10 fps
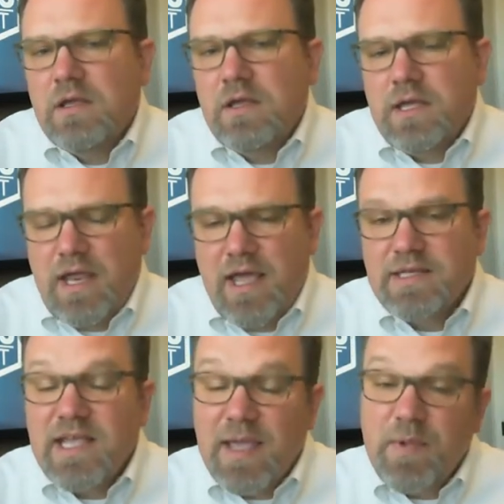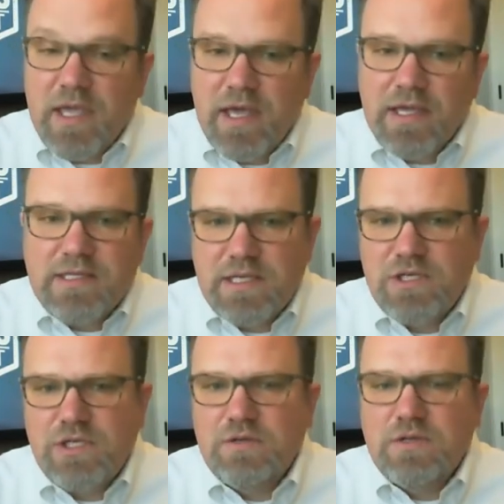It has ABS
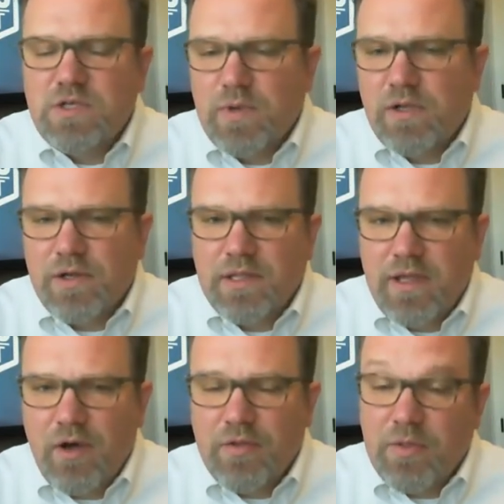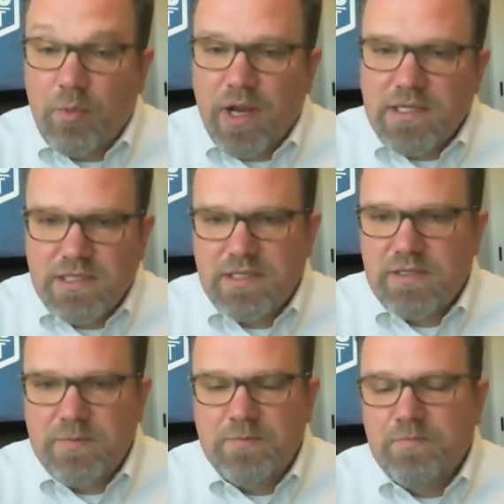issues, so we can look at the health of the brake
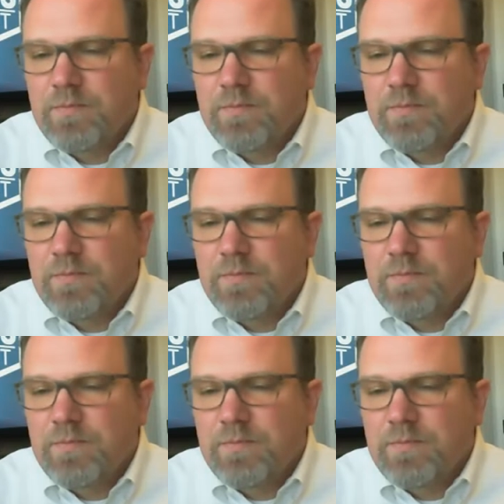system.